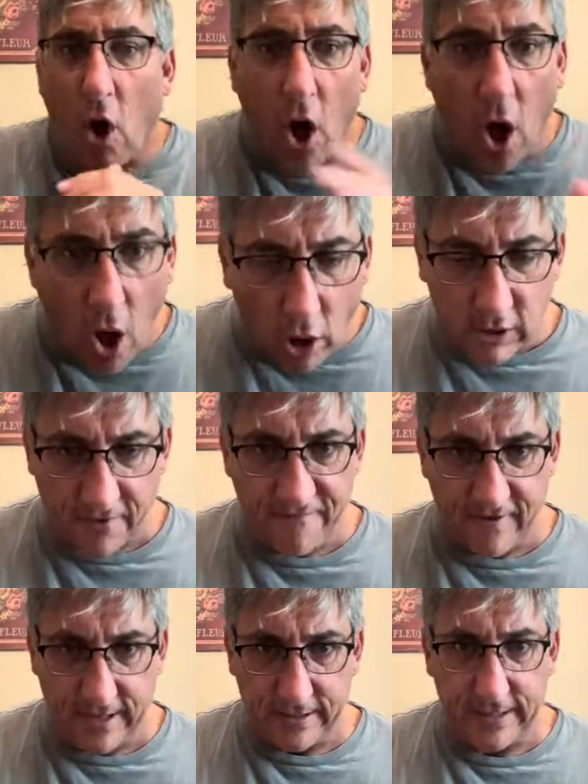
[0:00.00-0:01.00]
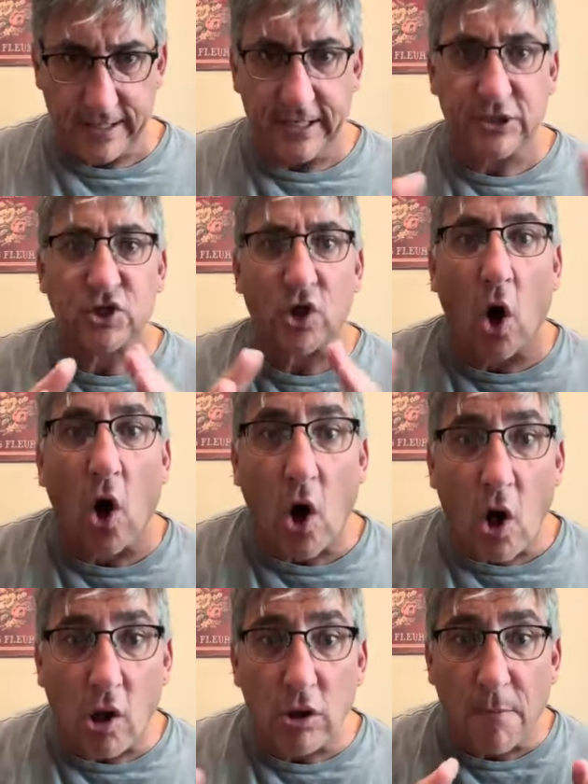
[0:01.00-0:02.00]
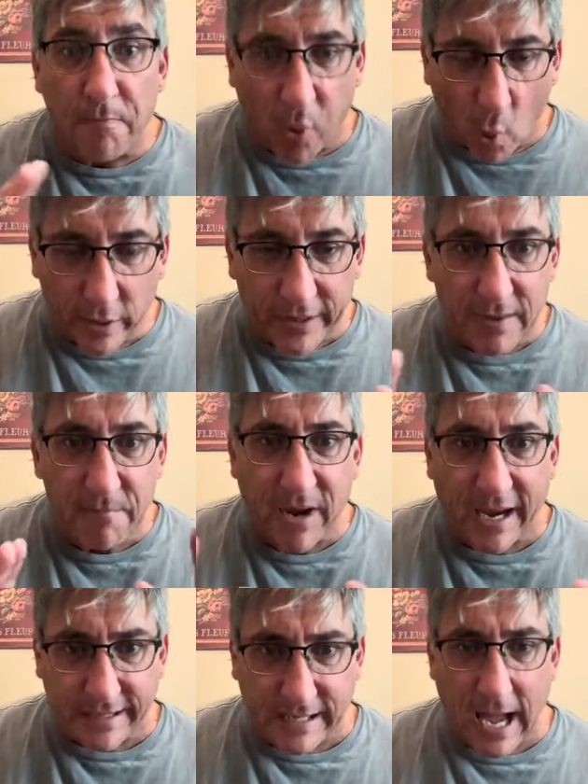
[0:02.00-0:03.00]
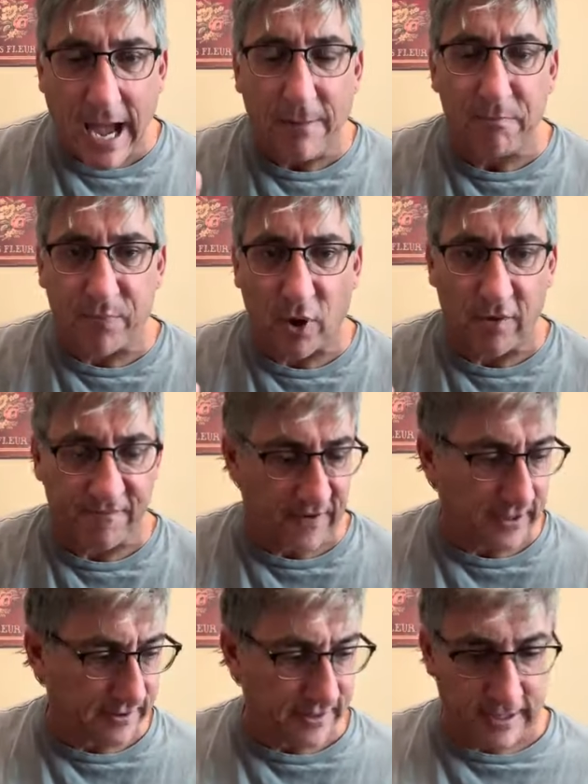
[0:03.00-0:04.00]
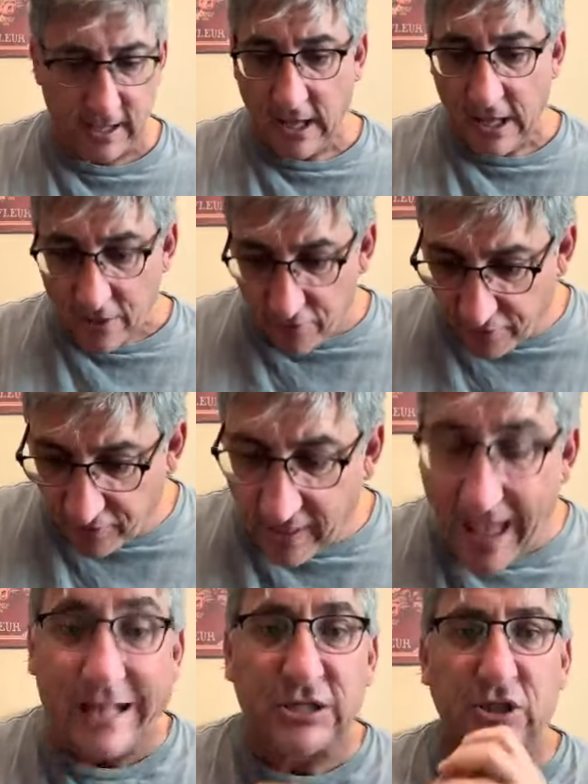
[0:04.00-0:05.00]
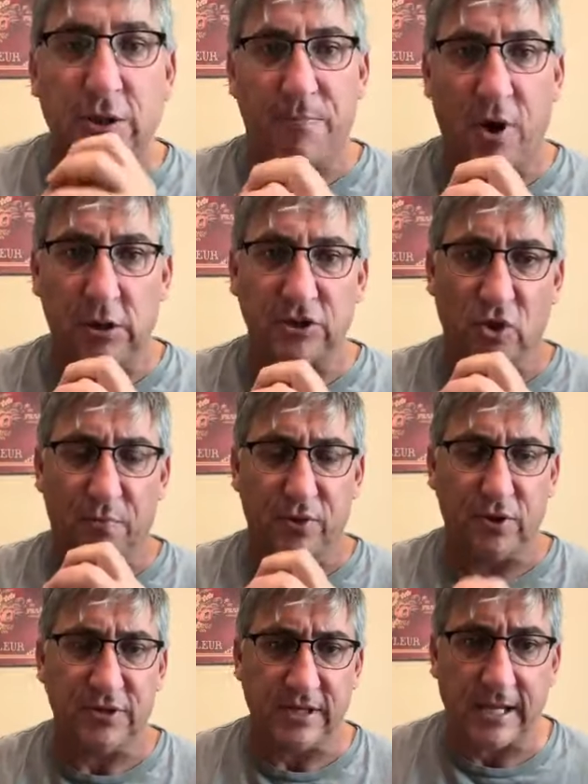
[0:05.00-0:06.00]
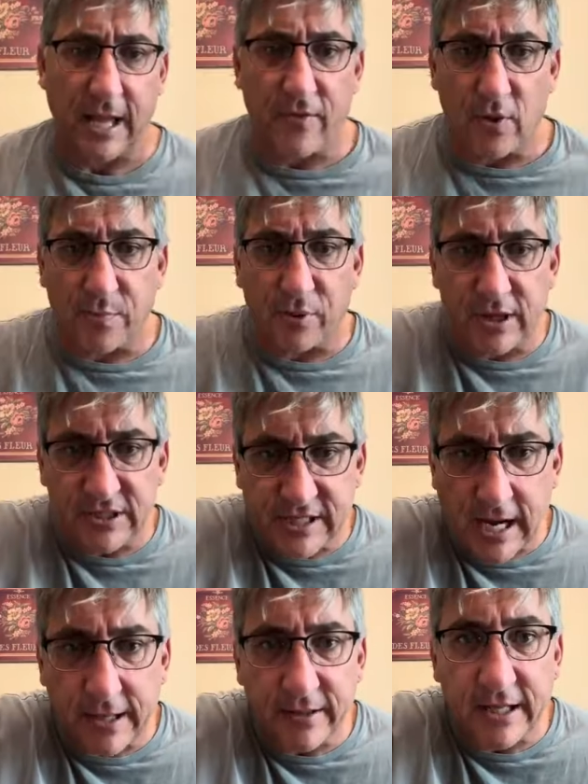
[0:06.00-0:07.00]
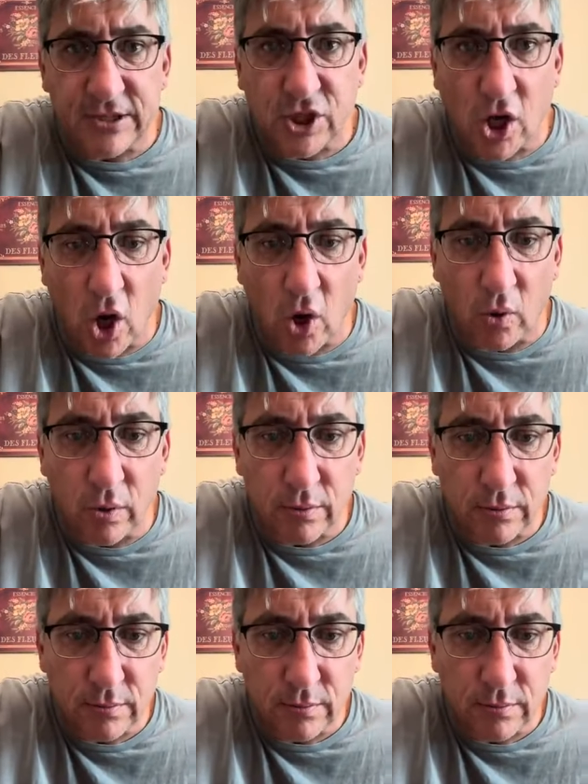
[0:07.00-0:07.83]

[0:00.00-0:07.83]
all of it. It's all appointed by God perfectly. That's the puzzle put together. Praise God. Let's go.